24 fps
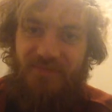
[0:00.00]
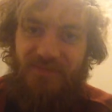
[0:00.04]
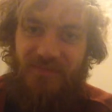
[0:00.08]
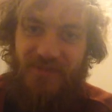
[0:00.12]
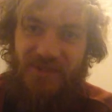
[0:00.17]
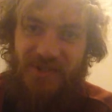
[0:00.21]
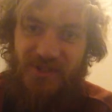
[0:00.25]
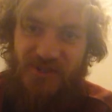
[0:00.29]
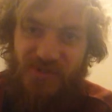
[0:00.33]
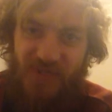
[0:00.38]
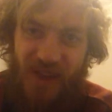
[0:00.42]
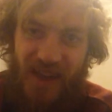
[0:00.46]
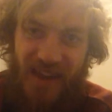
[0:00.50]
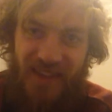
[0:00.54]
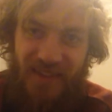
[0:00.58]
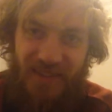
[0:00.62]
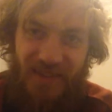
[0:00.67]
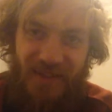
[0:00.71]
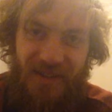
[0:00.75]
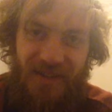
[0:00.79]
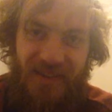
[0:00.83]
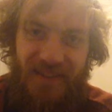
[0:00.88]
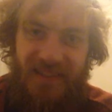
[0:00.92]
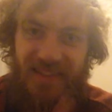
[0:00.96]
for
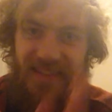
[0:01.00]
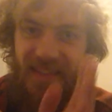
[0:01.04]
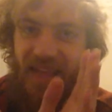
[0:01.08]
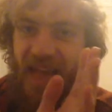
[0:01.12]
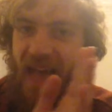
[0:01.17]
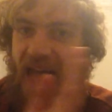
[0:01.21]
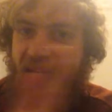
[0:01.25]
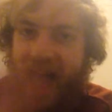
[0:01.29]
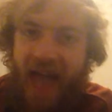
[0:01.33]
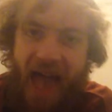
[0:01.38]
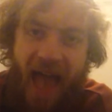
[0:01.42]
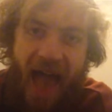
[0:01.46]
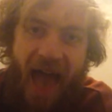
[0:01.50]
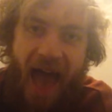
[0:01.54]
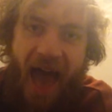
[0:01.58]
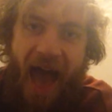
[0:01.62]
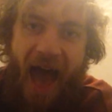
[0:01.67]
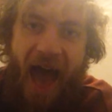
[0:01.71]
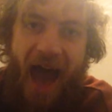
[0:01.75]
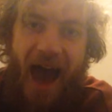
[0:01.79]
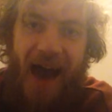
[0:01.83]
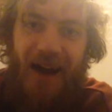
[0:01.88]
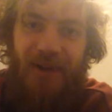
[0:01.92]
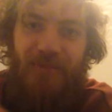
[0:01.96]
stressors
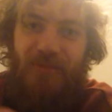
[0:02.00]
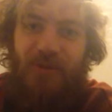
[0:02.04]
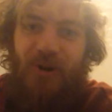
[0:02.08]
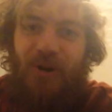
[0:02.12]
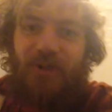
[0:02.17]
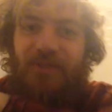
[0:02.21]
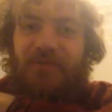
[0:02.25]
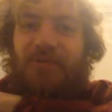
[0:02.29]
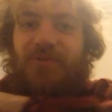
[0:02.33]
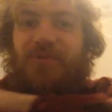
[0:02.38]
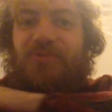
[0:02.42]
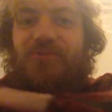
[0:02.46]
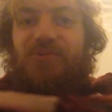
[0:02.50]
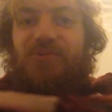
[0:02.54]
and one for